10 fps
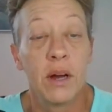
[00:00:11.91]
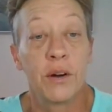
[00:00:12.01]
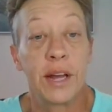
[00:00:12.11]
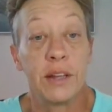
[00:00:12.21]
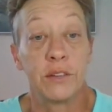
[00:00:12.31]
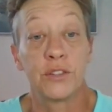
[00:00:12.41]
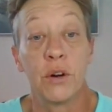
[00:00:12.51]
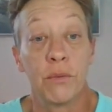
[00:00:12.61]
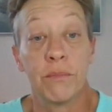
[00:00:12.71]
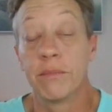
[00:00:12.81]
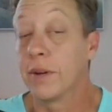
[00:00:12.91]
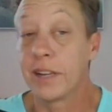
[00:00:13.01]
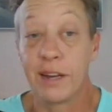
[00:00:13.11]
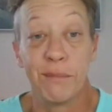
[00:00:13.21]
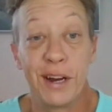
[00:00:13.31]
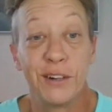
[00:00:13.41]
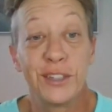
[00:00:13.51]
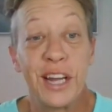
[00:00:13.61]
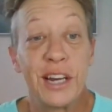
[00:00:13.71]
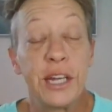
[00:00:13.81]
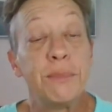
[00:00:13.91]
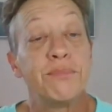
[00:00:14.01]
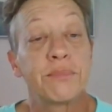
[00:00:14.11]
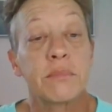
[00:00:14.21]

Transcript: Okay, so again, my understanding